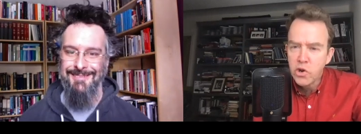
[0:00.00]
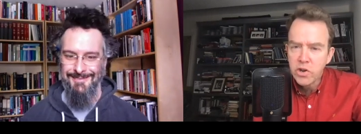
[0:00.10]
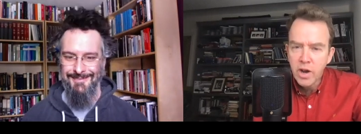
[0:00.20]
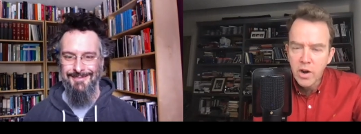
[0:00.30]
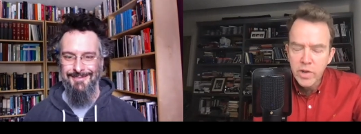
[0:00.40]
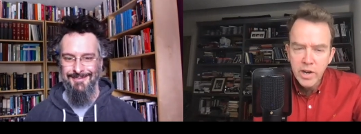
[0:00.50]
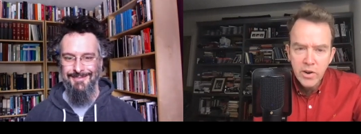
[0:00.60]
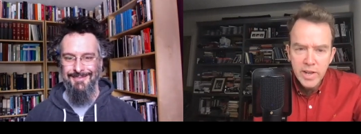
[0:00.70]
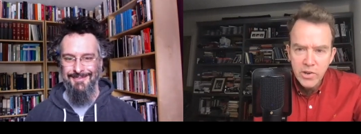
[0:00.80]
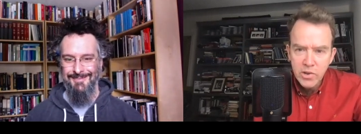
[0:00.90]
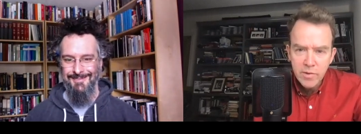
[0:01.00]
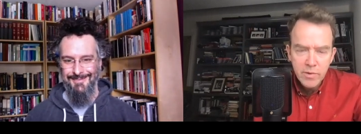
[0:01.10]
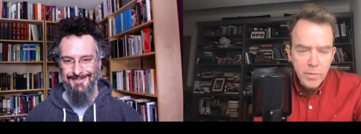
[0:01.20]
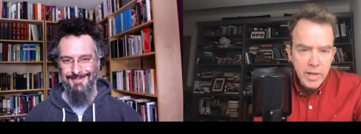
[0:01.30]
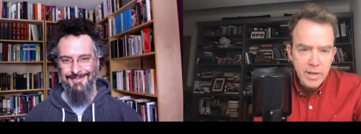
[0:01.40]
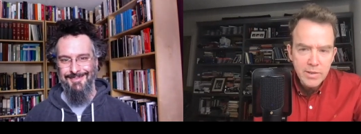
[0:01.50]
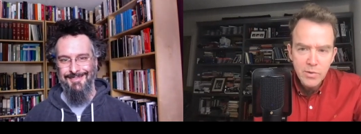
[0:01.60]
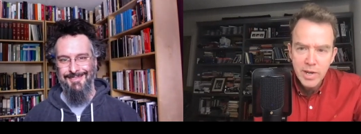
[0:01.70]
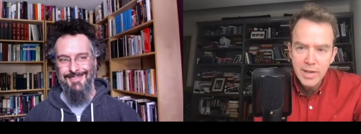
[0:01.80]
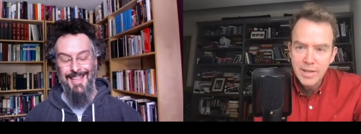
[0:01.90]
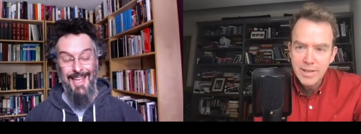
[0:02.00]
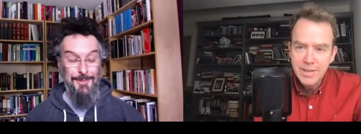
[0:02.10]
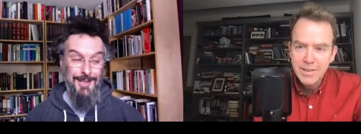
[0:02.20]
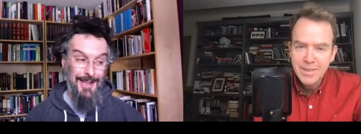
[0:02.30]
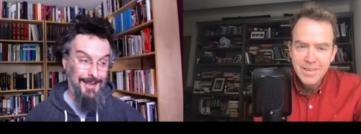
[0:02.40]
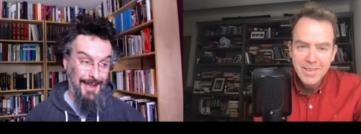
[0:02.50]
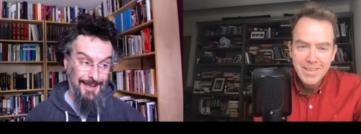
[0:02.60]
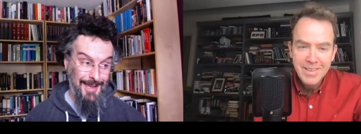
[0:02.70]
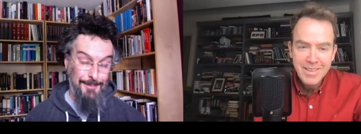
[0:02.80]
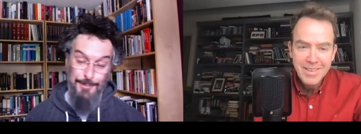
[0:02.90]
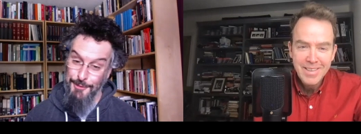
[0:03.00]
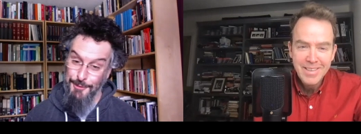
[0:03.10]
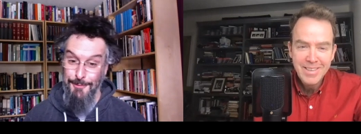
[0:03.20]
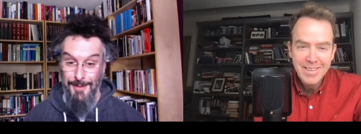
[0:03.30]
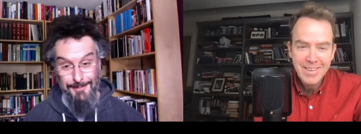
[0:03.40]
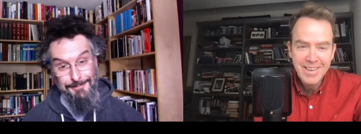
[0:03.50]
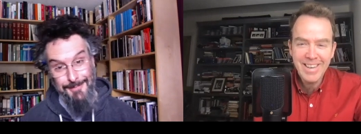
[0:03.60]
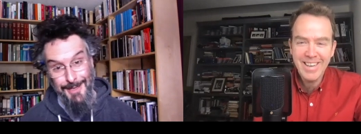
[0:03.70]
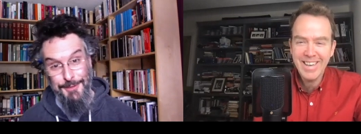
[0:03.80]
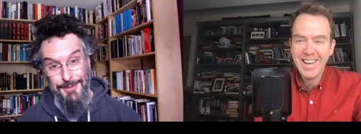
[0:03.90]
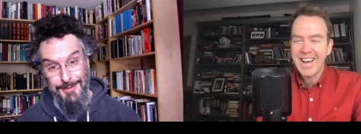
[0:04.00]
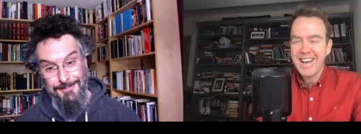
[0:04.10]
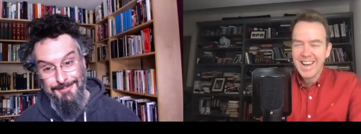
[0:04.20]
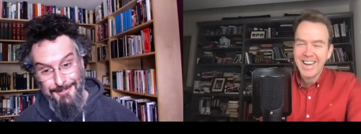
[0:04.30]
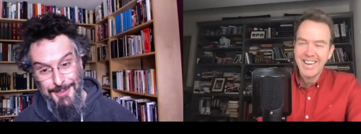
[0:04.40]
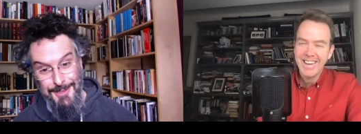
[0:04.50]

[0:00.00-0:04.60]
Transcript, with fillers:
Speaker 1: you're not a reincarnation of Comenius, right?
Speaker 2: I mean, I, I can't be sure of that.